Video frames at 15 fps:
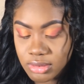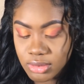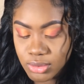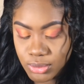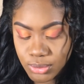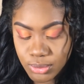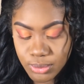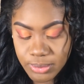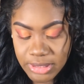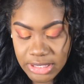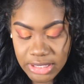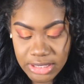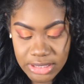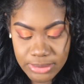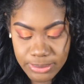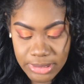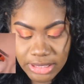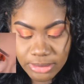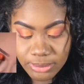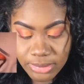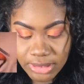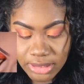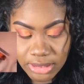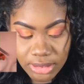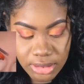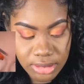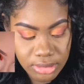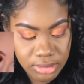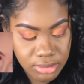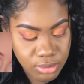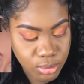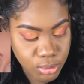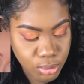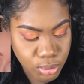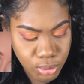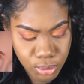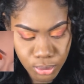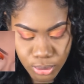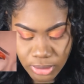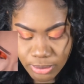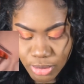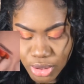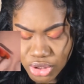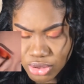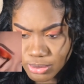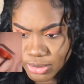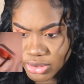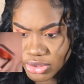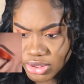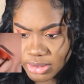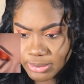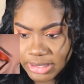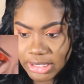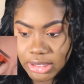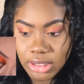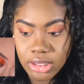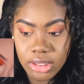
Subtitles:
We'll blend. Ooh, brush to blend.